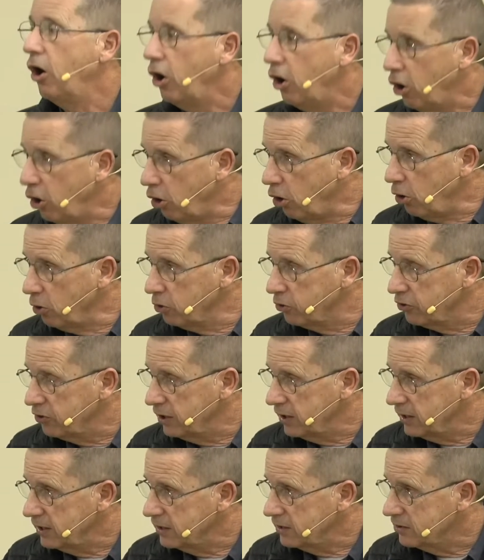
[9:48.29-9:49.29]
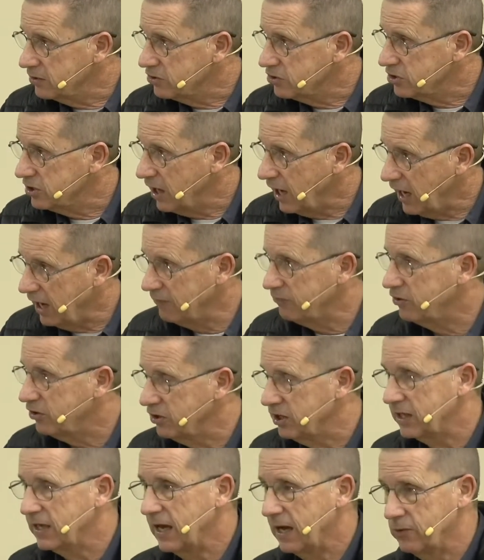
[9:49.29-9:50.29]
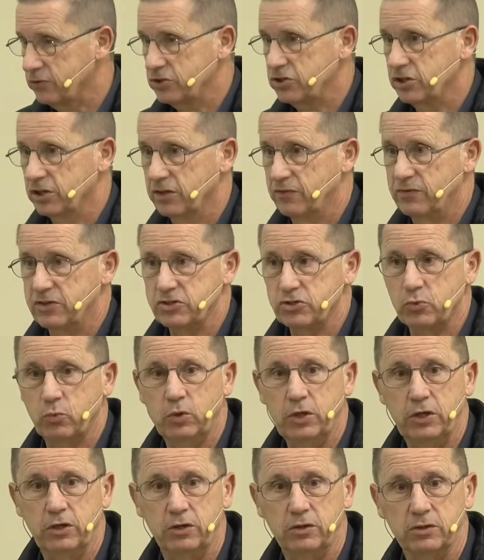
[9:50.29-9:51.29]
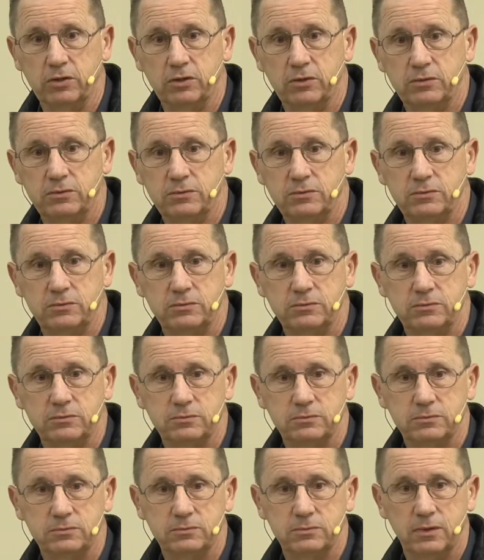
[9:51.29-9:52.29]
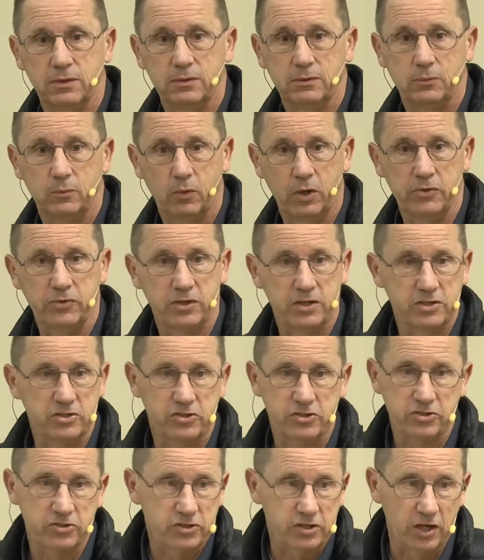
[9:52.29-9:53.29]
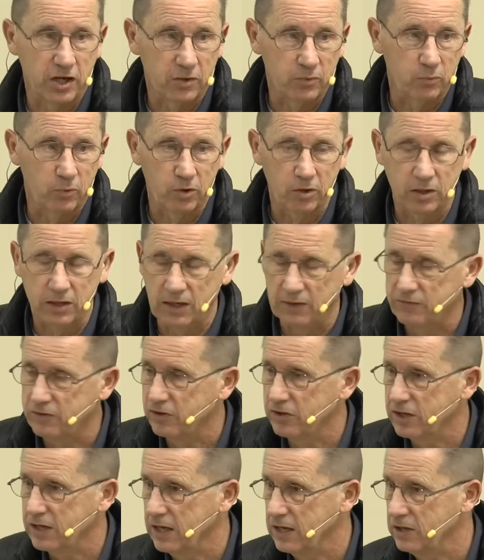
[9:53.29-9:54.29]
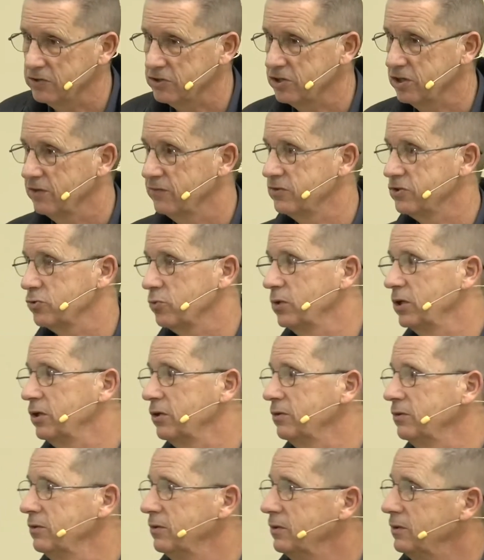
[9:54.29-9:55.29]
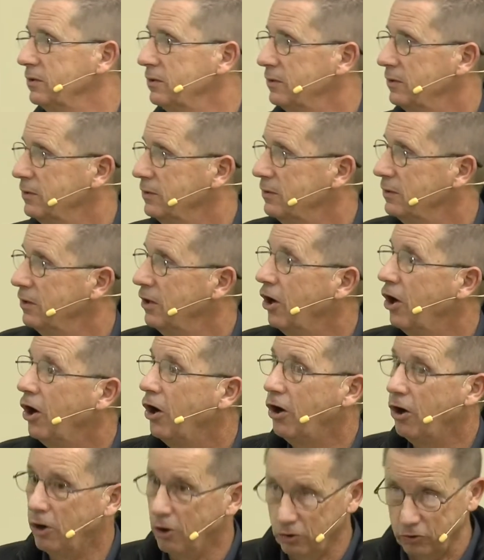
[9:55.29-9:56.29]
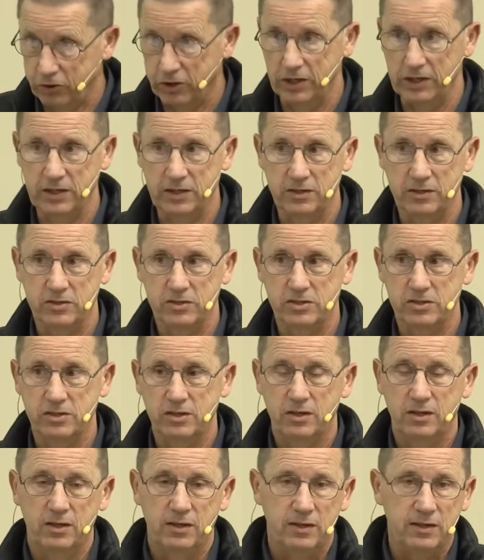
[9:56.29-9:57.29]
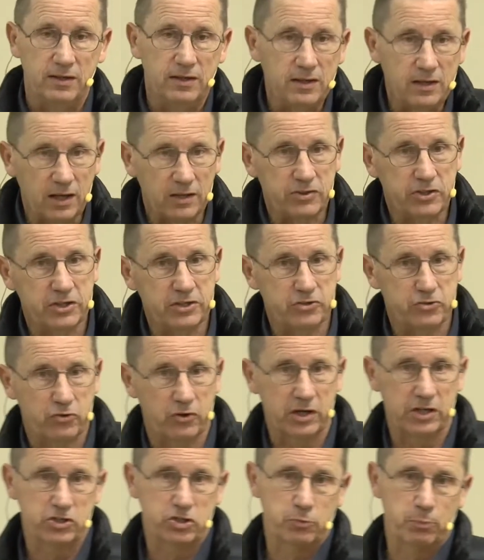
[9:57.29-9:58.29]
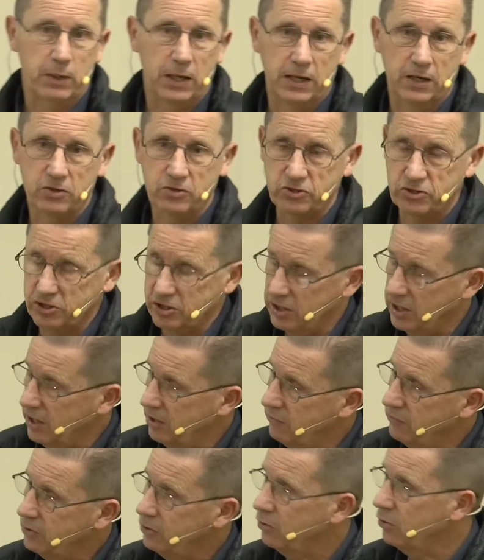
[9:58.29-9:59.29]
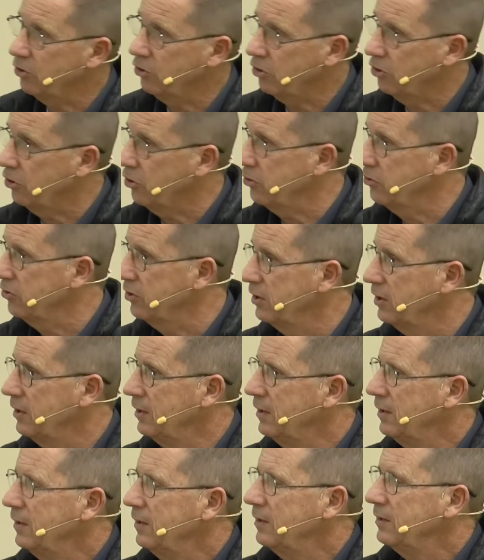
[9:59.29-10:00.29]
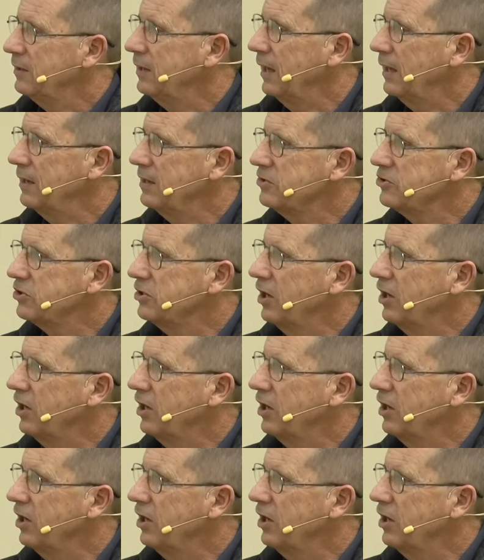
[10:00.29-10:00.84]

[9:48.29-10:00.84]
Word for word: All things after the counsel of His will. What things does God work after the counsel of His will? All things. Nothing transpires in heaven or earth that is